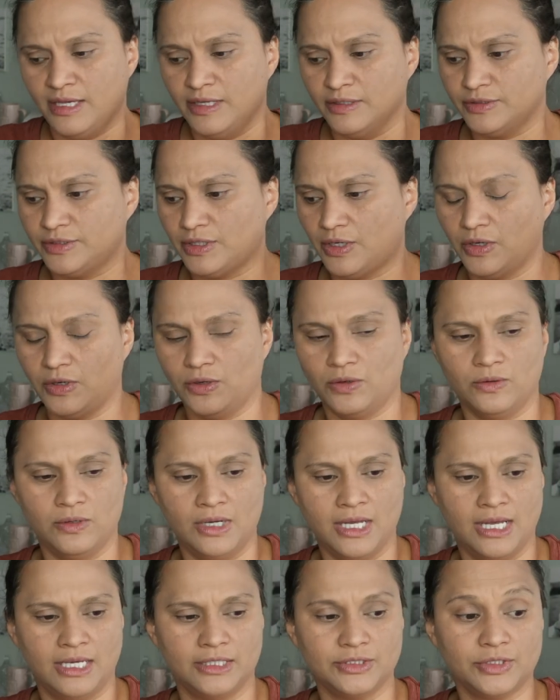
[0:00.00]
So
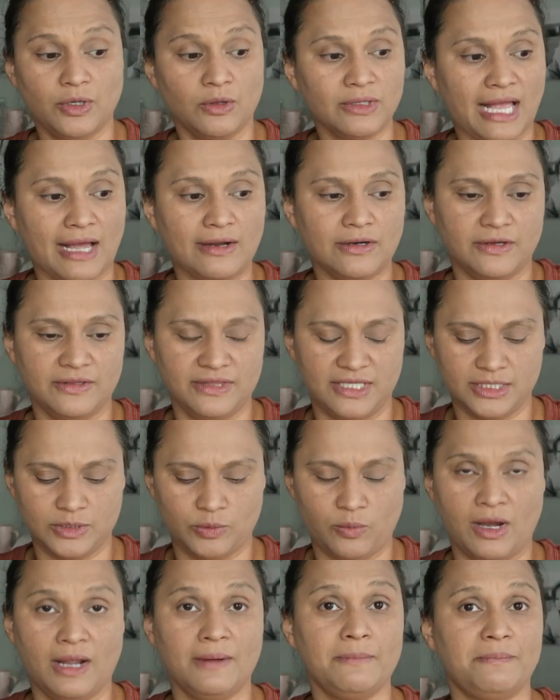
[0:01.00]
sold out on this
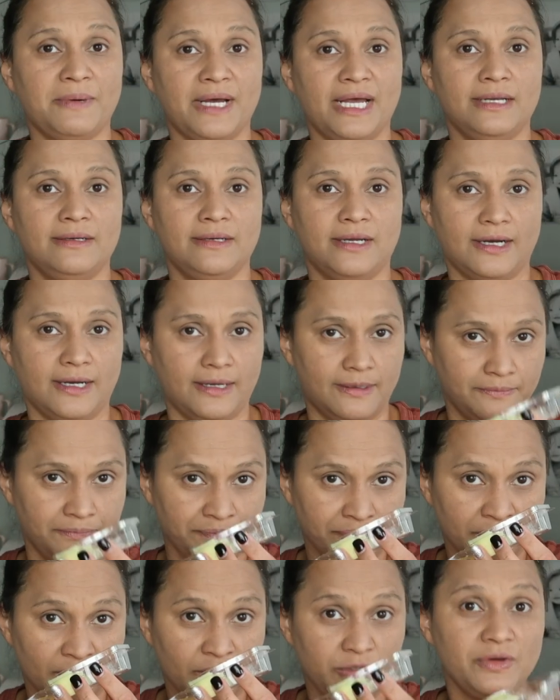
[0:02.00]
one, but
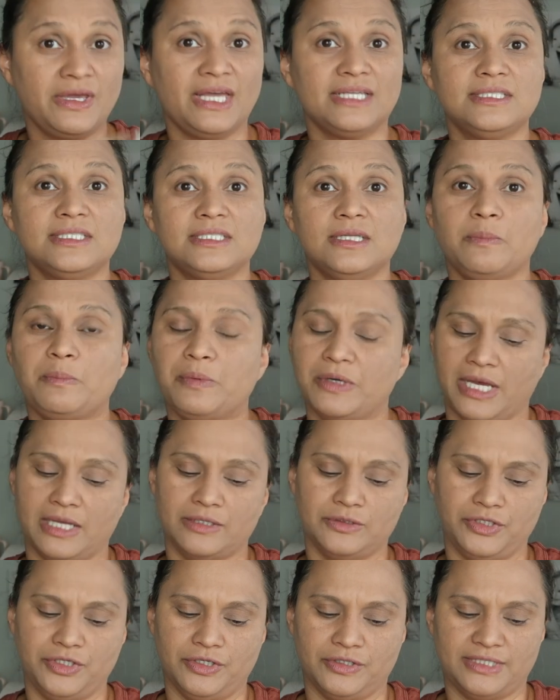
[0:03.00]
um, you can still put it
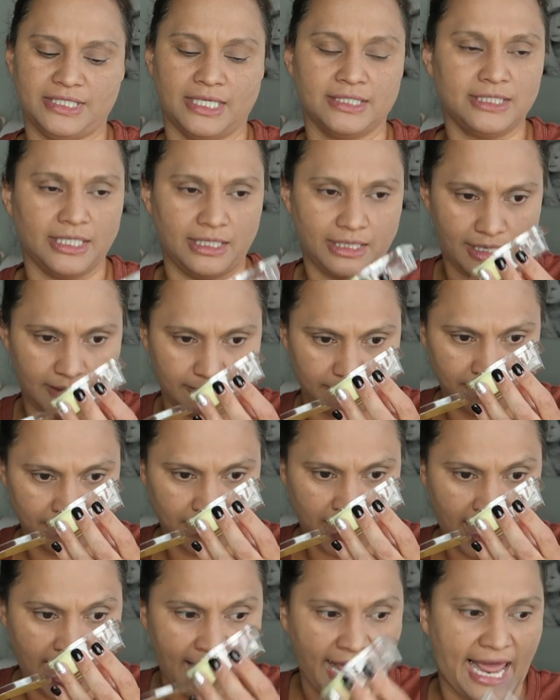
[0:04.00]
into your Scentsy Club.
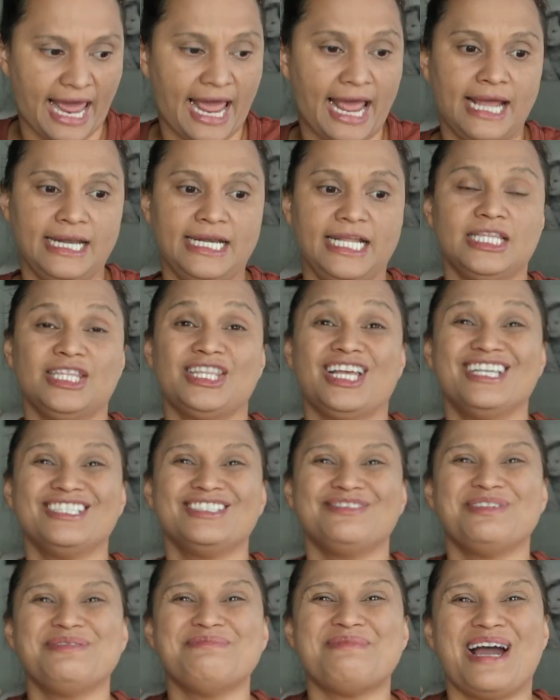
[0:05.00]
And it
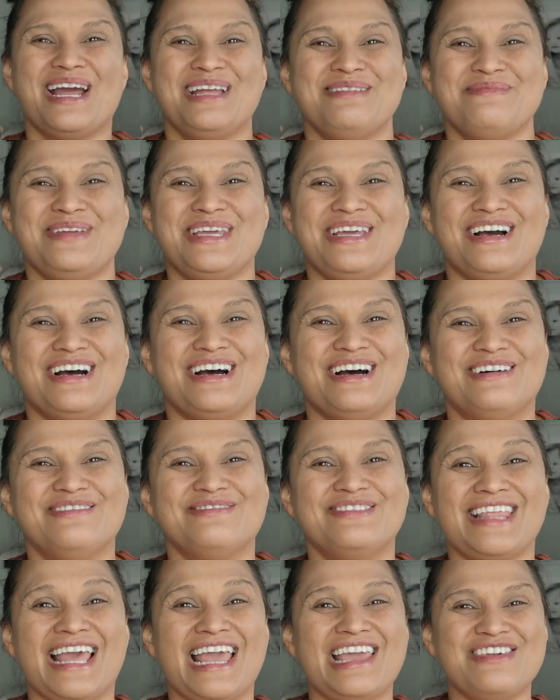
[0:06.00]
does remind me
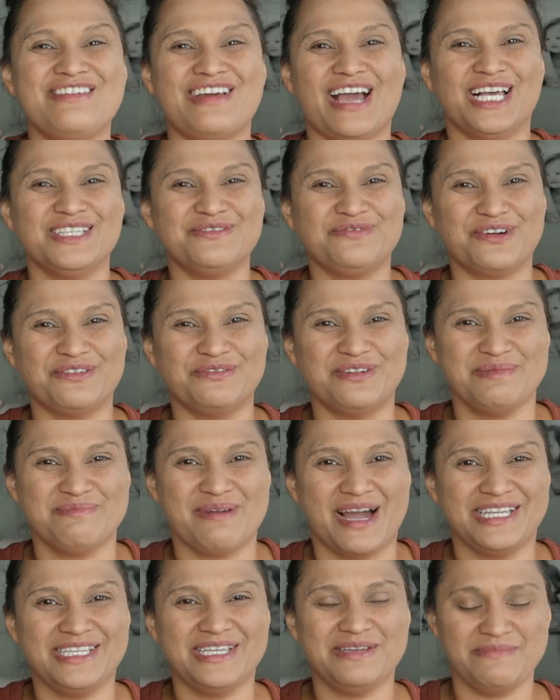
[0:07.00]
of, thank you guys for
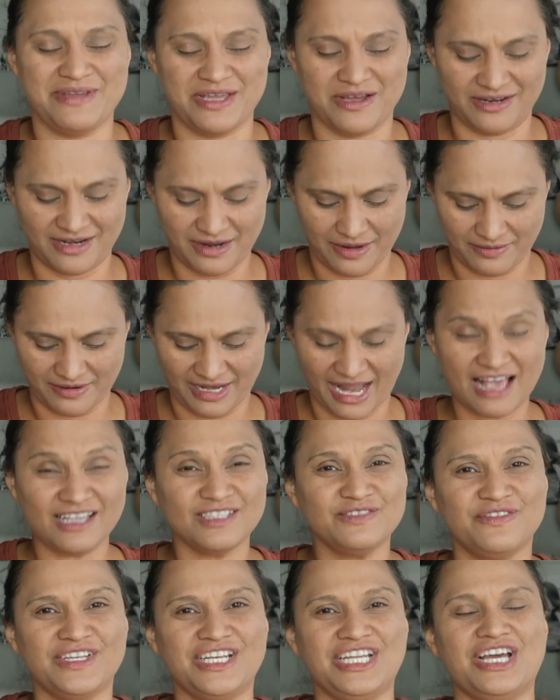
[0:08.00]
reminding me on our
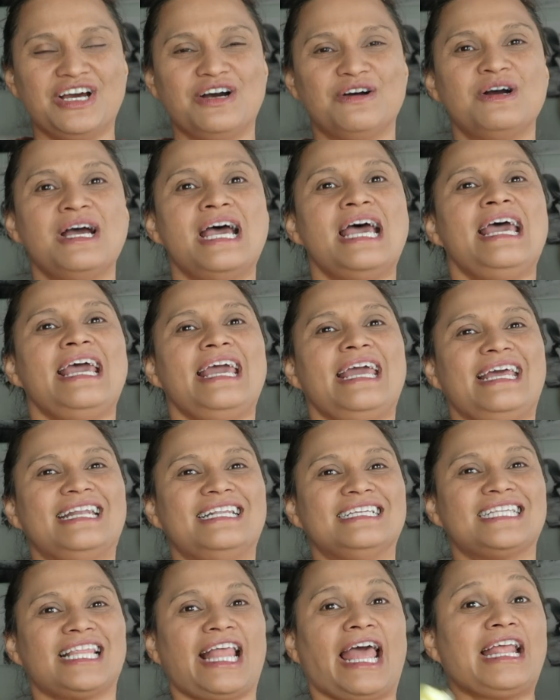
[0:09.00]
last video, it
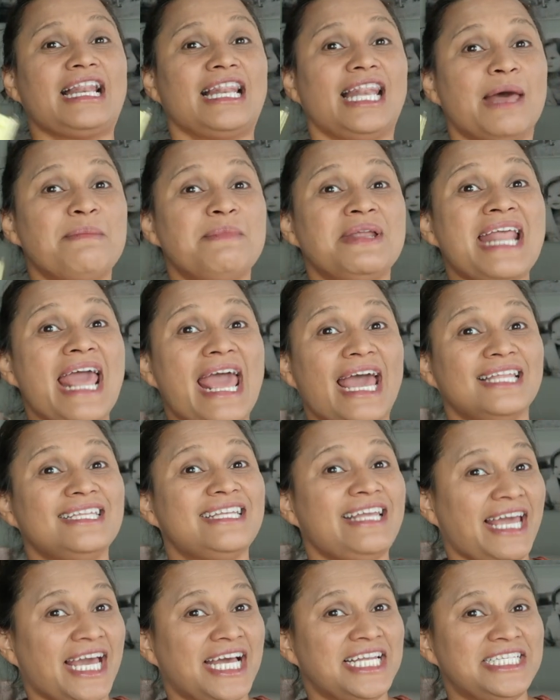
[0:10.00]
is like lemon head
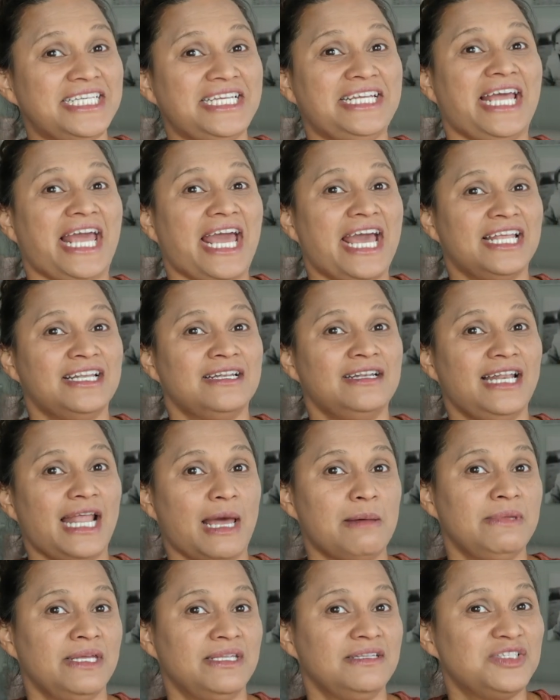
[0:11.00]
candy and
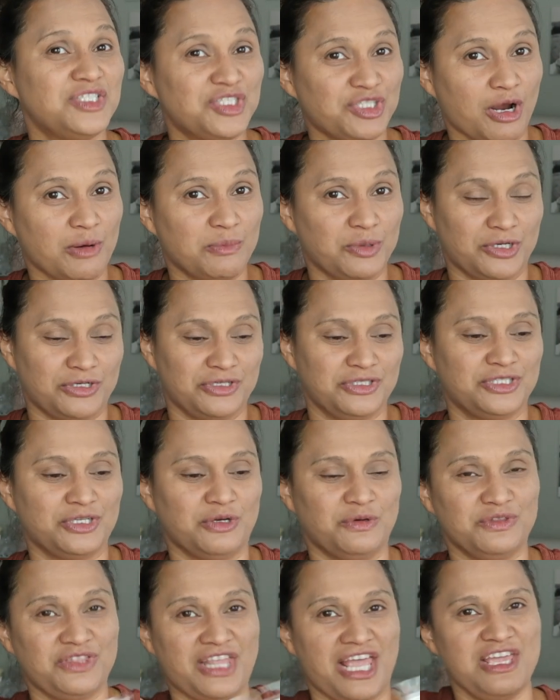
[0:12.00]
lemon starburst,
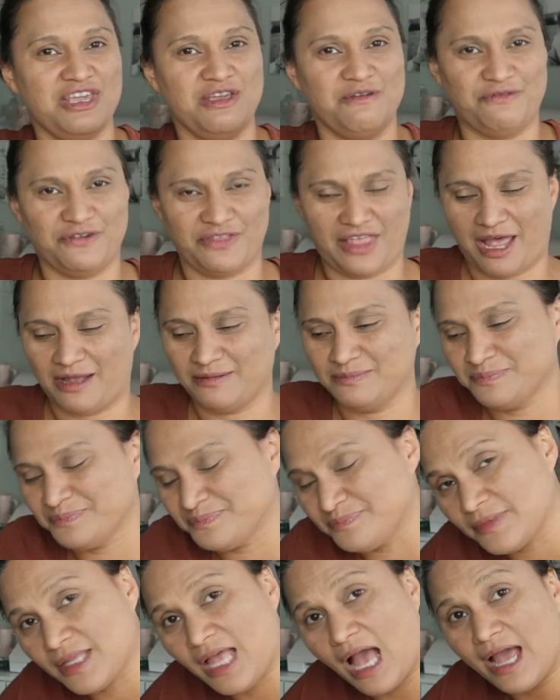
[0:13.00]
so thank you for that.
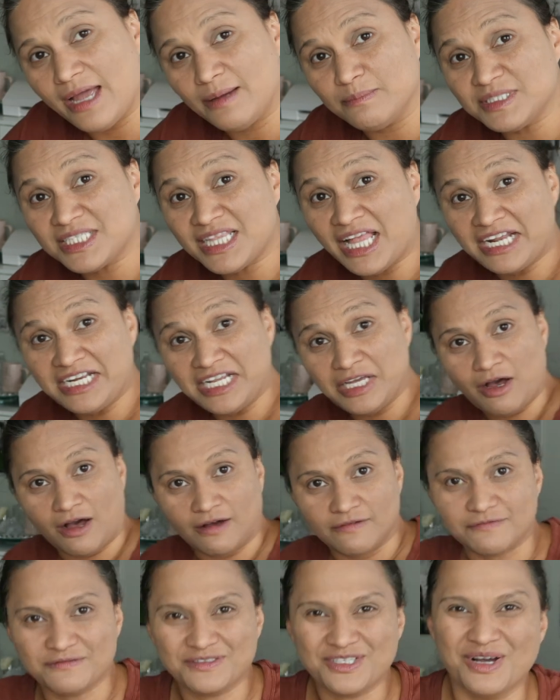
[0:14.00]
I am sliding
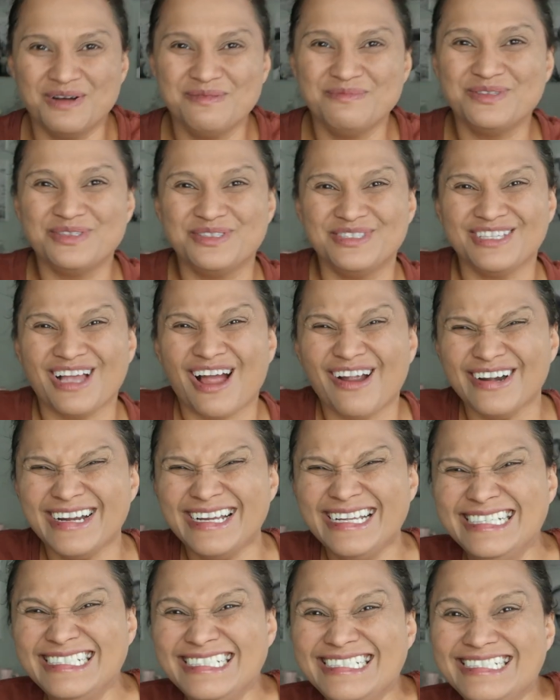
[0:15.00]
off, so I'm sorry.